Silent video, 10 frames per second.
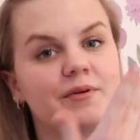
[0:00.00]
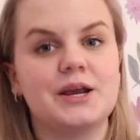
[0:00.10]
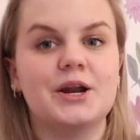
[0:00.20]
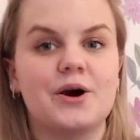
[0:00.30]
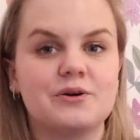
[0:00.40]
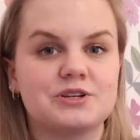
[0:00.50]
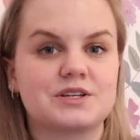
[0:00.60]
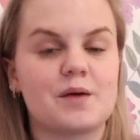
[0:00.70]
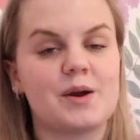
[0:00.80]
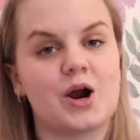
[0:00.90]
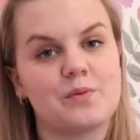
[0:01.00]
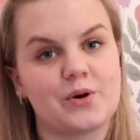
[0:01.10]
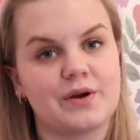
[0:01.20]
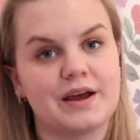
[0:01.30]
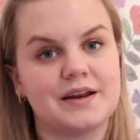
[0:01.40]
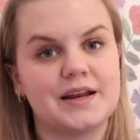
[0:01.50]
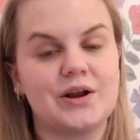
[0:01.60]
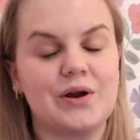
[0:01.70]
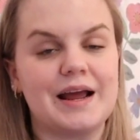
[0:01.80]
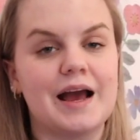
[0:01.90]
You know, just got my heart broken,
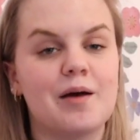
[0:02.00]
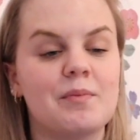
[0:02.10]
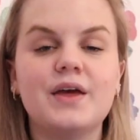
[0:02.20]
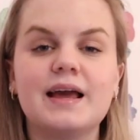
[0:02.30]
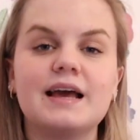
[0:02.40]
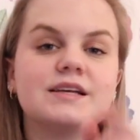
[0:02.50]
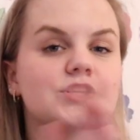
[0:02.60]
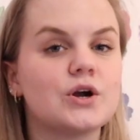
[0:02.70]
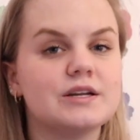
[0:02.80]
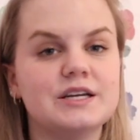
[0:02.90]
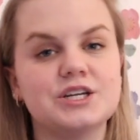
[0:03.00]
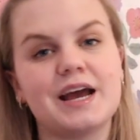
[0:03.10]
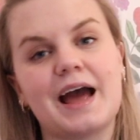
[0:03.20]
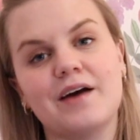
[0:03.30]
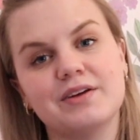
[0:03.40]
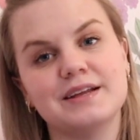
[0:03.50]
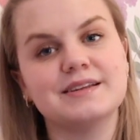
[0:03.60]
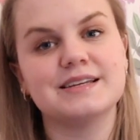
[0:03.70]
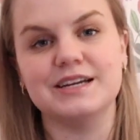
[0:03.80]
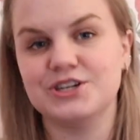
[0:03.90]
here I am. Thing is, her and TJ haven't
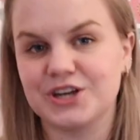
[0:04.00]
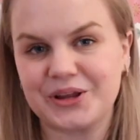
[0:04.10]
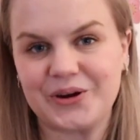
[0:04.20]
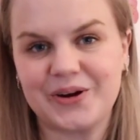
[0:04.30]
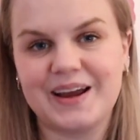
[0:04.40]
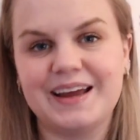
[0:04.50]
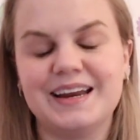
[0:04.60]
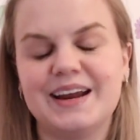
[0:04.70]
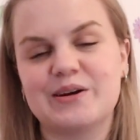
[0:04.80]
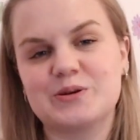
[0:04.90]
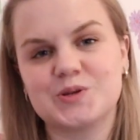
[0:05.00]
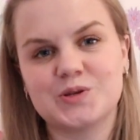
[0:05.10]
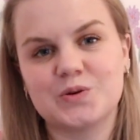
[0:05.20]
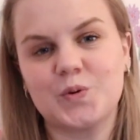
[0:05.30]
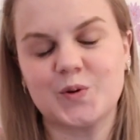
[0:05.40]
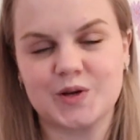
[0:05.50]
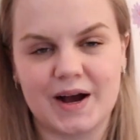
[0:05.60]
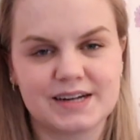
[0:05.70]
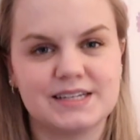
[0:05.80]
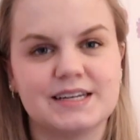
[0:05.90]
seen each other in years, or
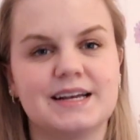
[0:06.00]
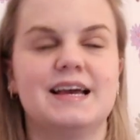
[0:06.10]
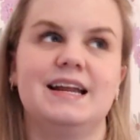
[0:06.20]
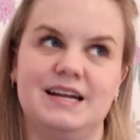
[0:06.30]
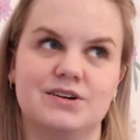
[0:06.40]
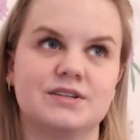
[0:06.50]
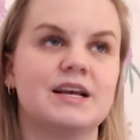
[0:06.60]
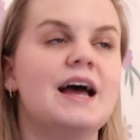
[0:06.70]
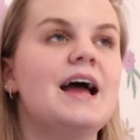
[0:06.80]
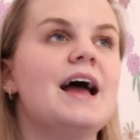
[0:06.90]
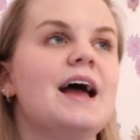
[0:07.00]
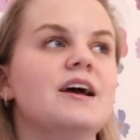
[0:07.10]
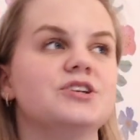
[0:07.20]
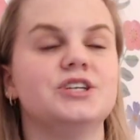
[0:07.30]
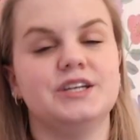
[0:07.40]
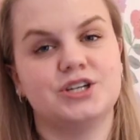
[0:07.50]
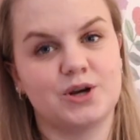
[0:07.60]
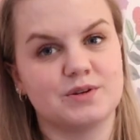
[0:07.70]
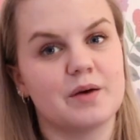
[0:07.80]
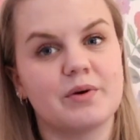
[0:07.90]
talked in years. And she
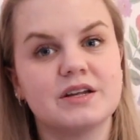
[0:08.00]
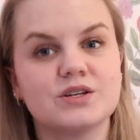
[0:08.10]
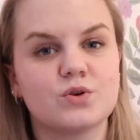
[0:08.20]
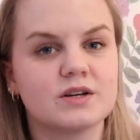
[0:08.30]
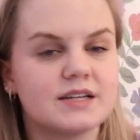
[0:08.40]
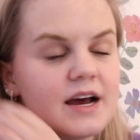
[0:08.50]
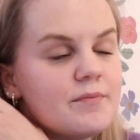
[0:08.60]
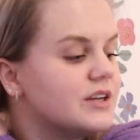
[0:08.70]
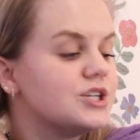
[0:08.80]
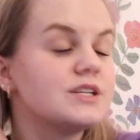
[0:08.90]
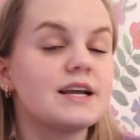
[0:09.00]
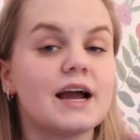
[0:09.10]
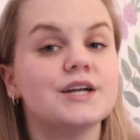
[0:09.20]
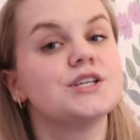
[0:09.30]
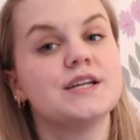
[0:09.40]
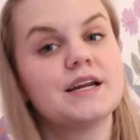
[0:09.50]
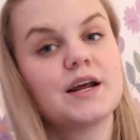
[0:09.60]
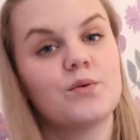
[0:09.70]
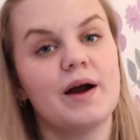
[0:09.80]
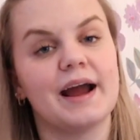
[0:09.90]
shows up on his doorstep and she's like, I just need to
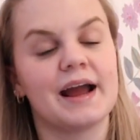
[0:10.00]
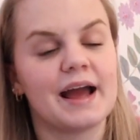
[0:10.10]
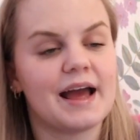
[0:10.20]
get away.